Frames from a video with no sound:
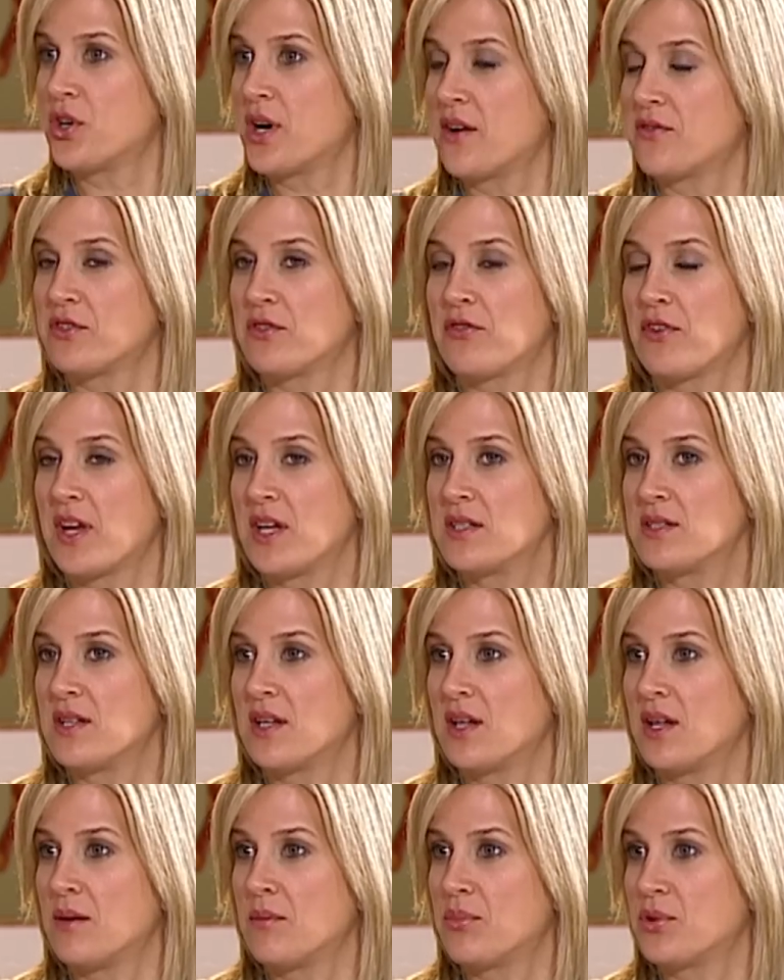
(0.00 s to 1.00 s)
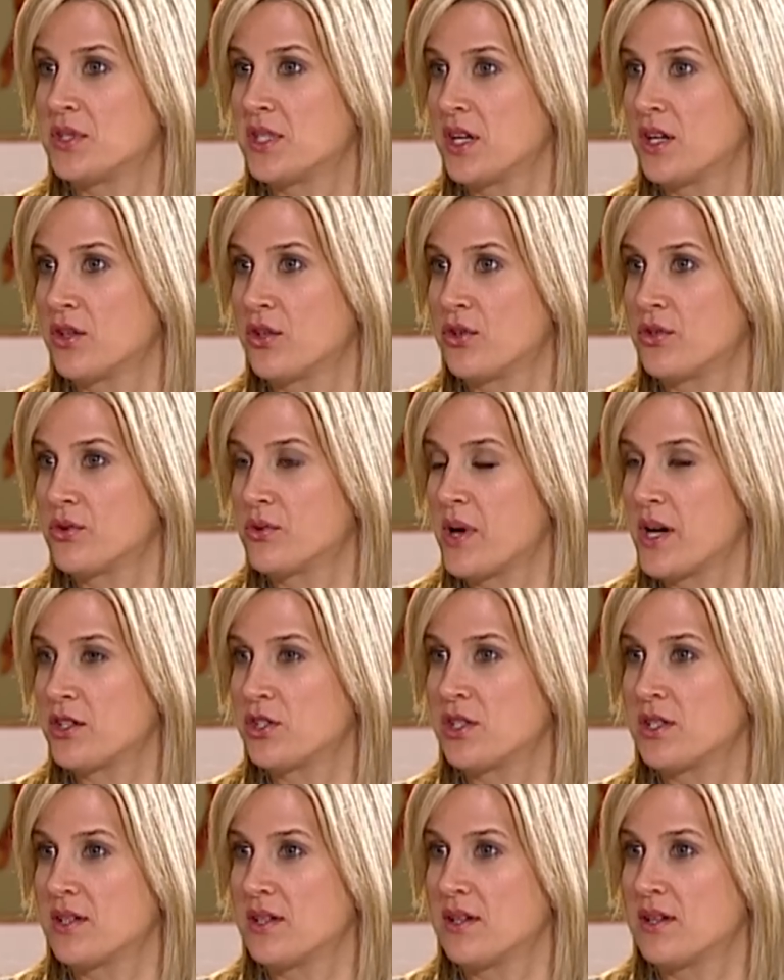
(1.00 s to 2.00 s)
have to face any particular
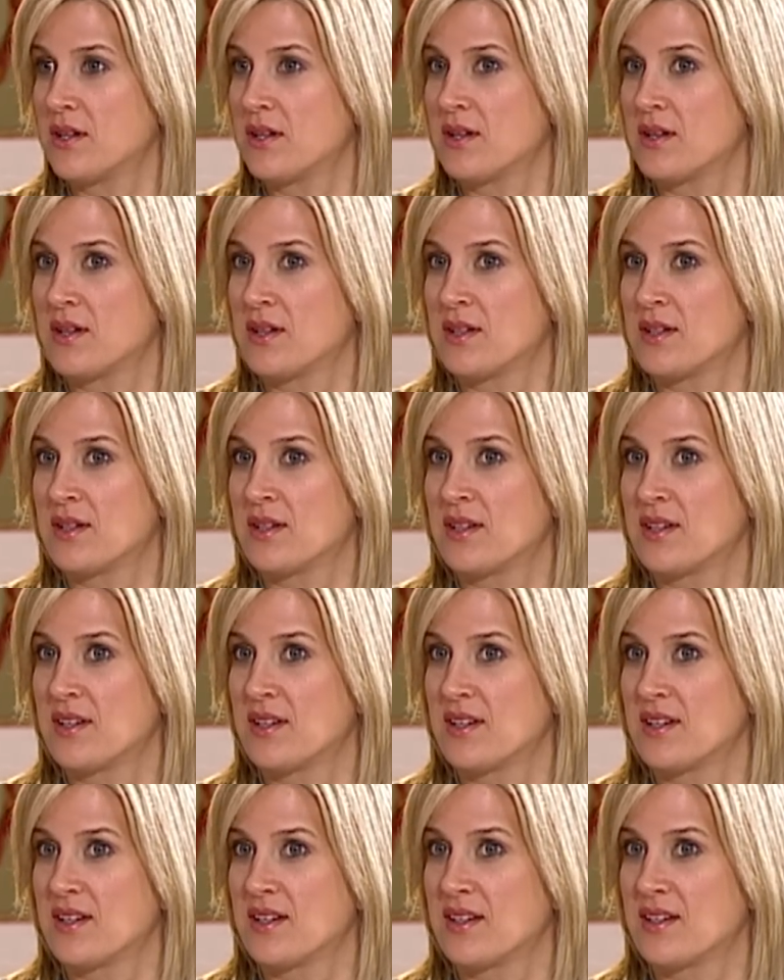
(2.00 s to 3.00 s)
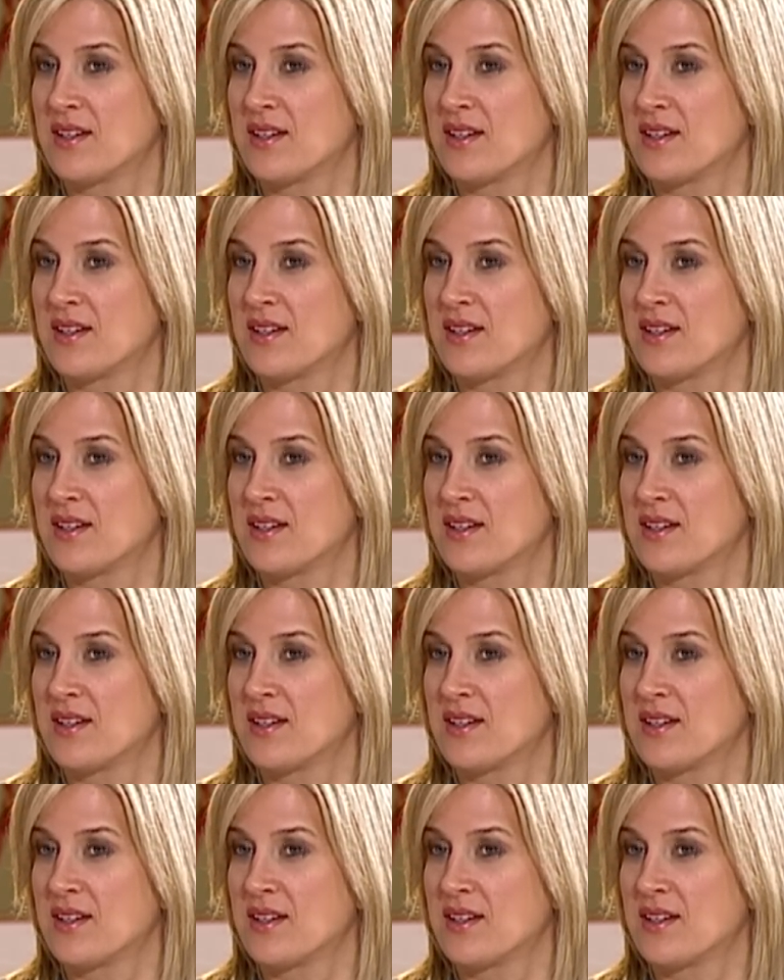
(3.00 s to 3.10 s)
direction? The